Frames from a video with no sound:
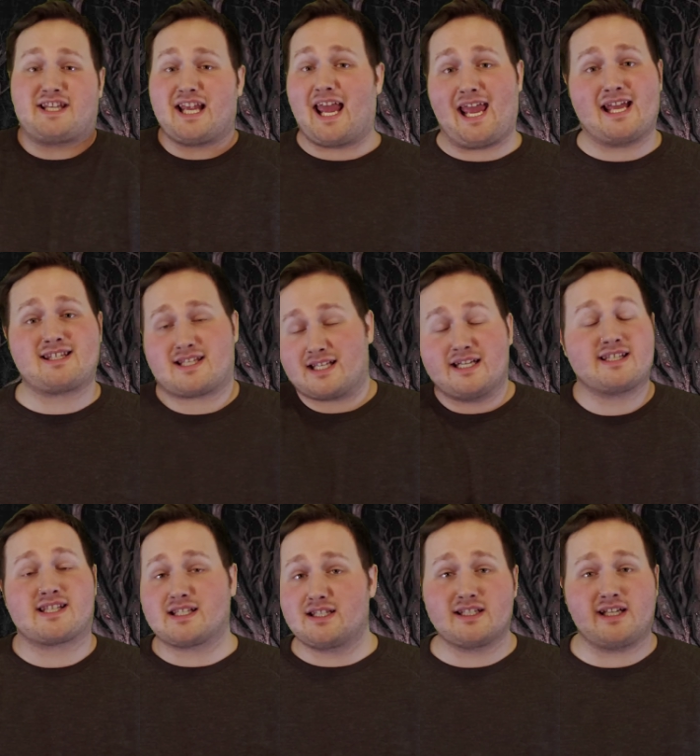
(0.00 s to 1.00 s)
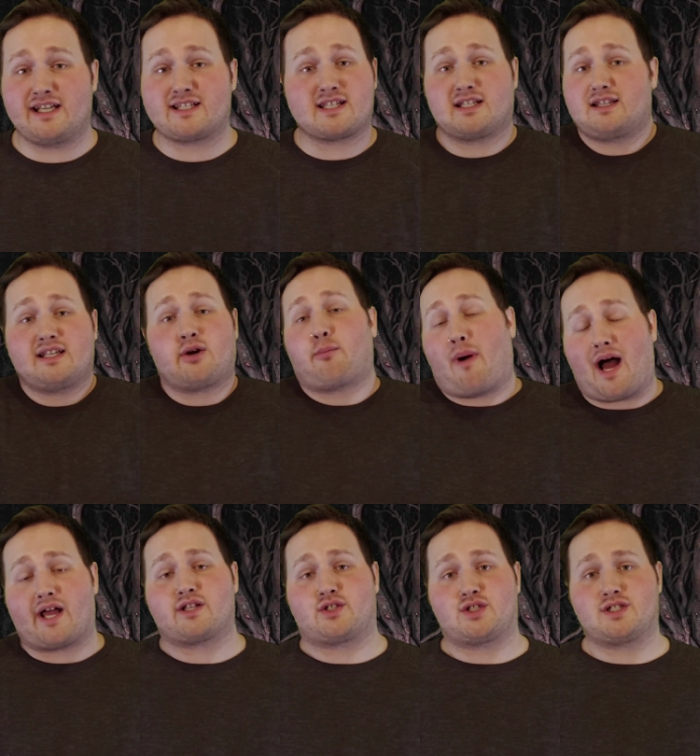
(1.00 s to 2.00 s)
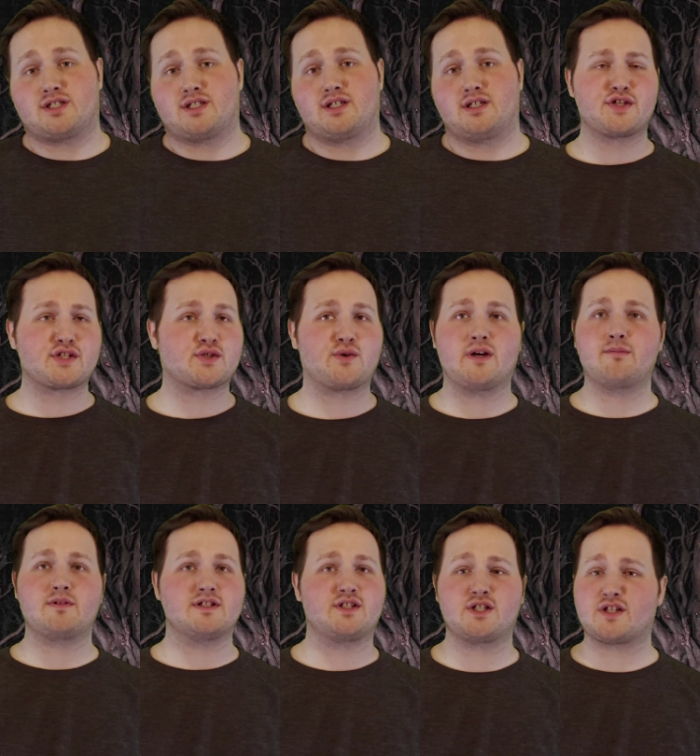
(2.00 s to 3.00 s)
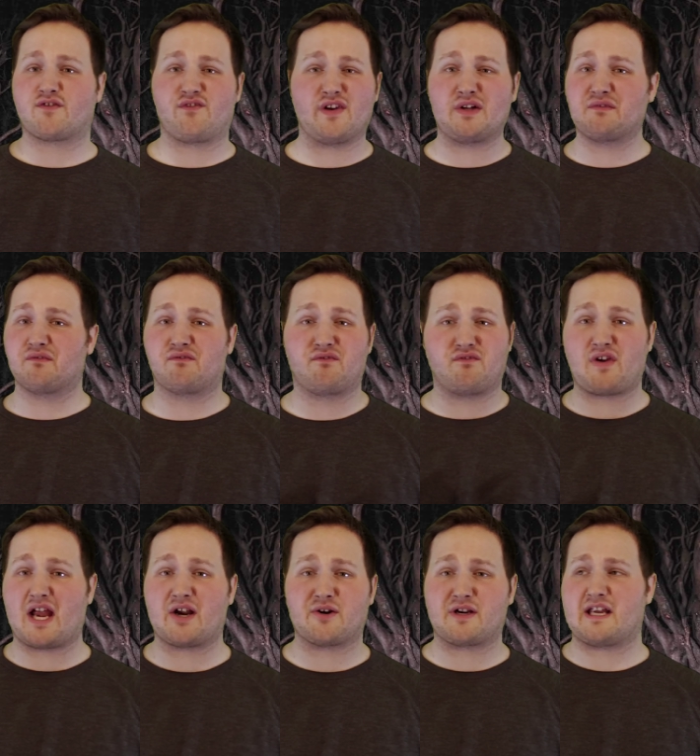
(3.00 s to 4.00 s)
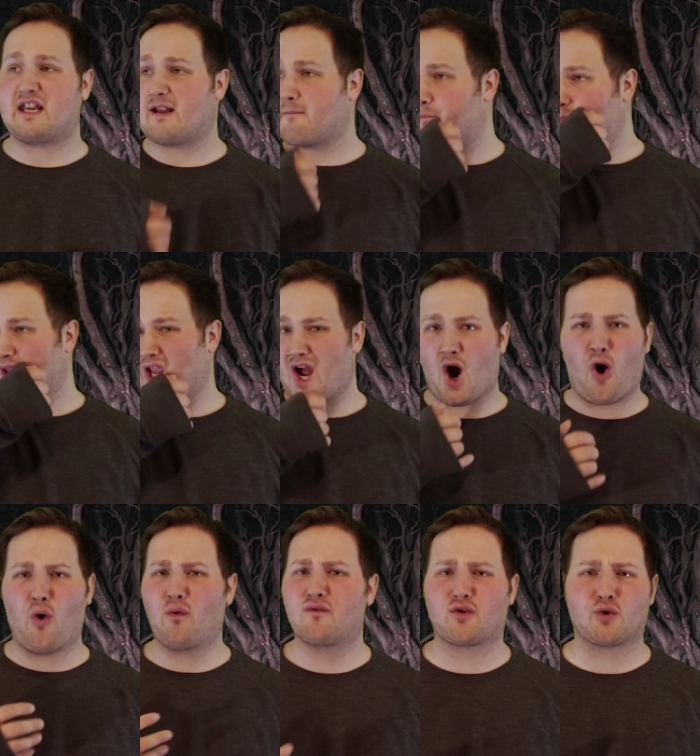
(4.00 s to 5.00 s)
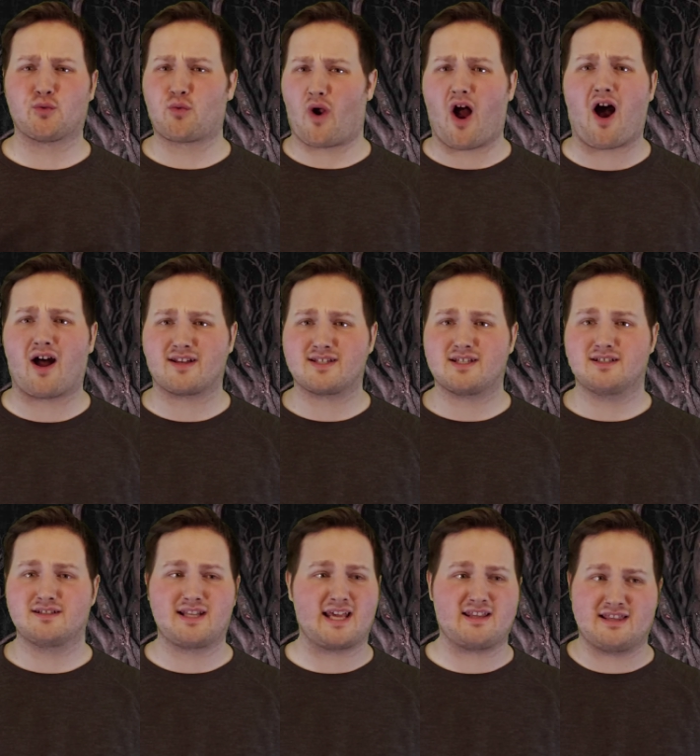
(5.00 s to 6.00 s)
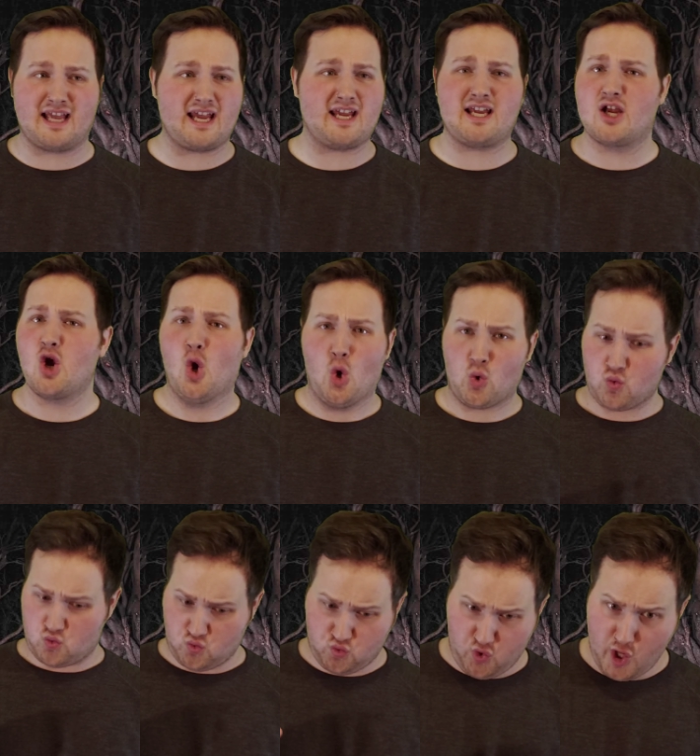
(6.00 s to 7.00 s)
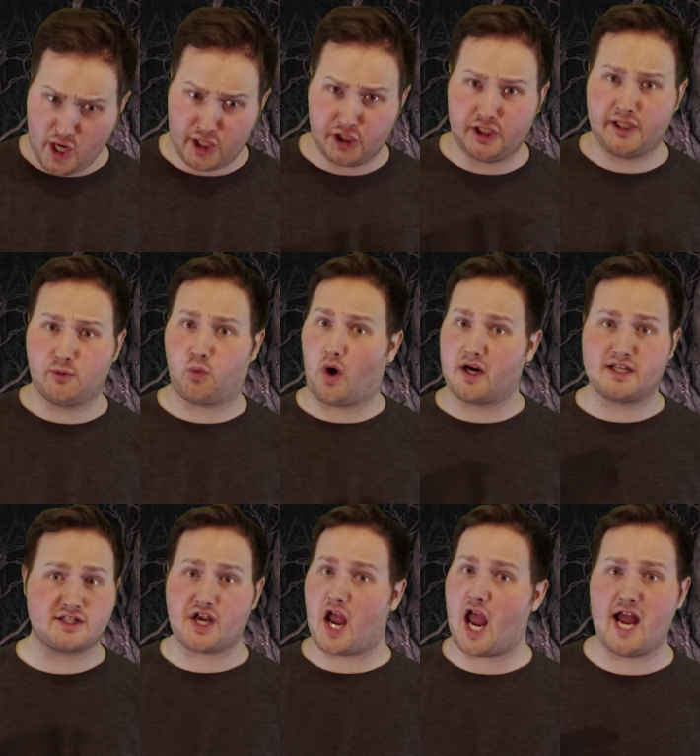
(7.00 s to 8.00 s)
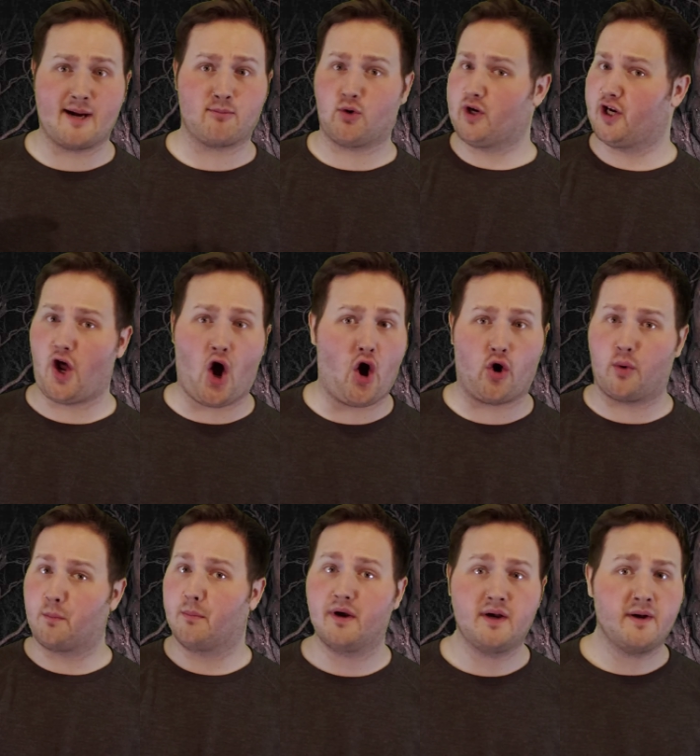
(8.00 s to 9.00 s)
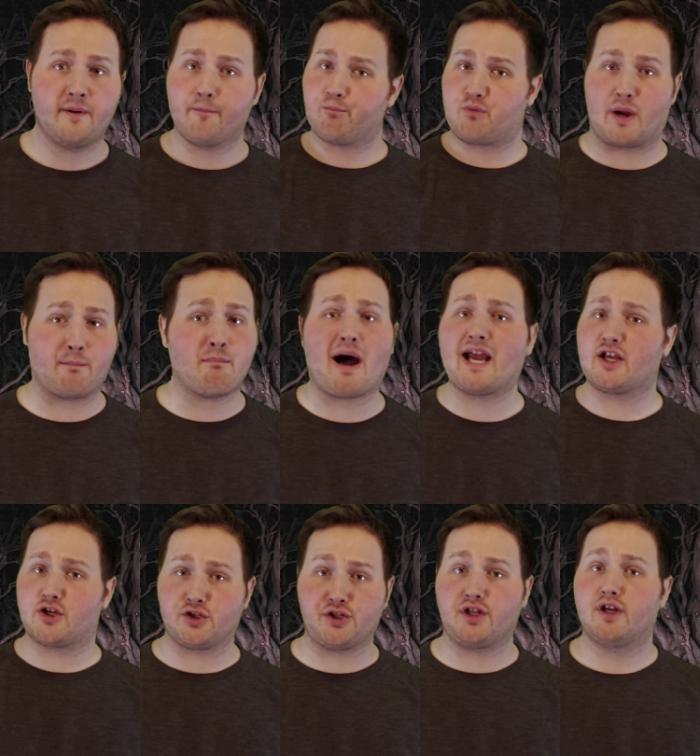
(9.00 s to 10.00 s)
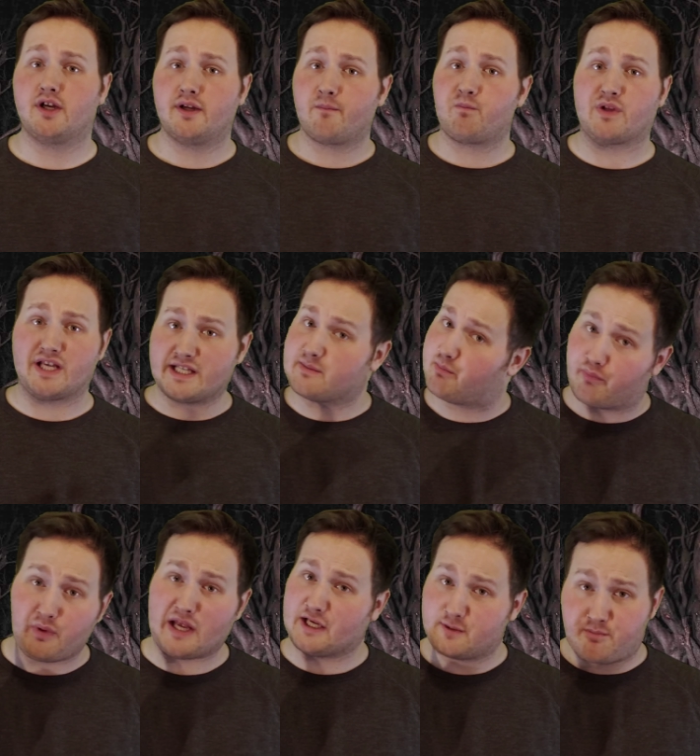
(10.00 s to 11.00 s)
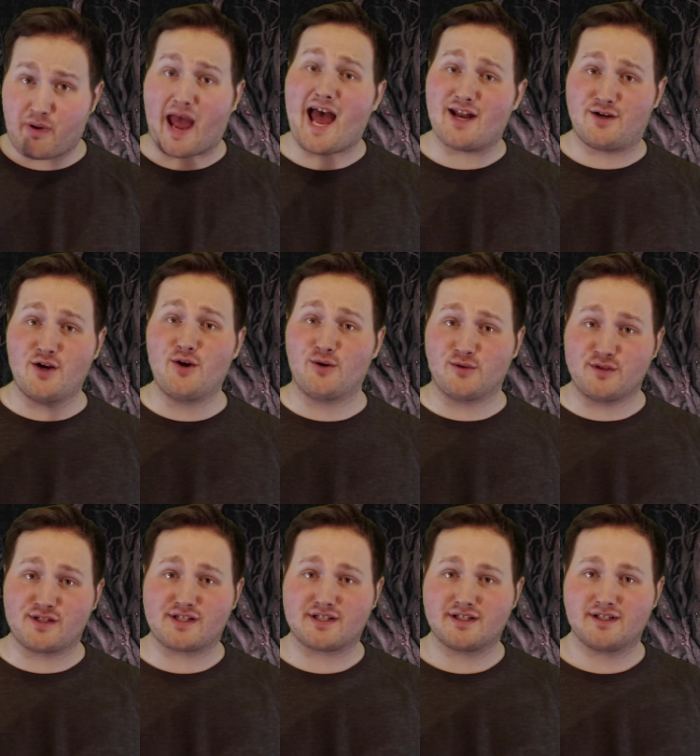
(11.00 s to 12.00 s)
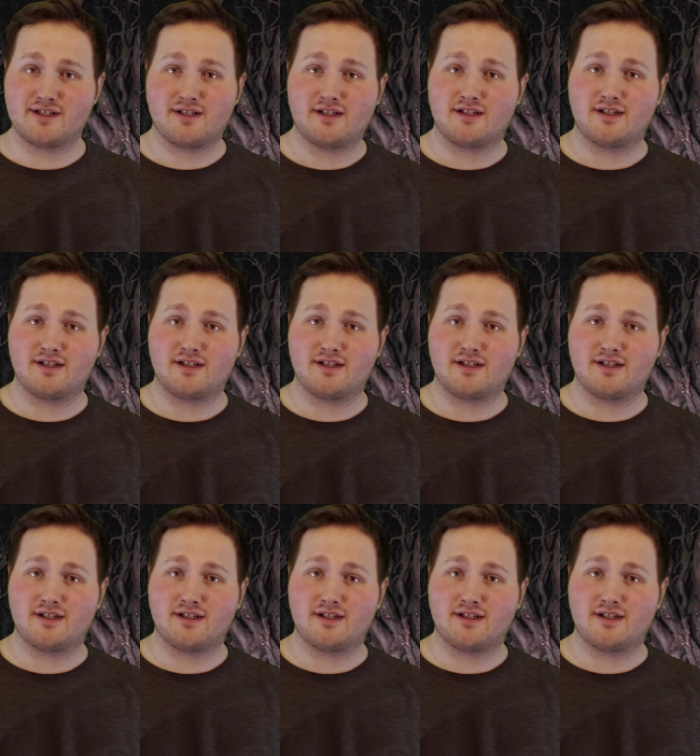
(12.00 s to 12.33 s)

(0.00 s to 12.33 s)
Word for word: it's it's it's a it's a little much. The script just felt very overwrought. Like they really wanted to hammer it home that Michael is is bad news.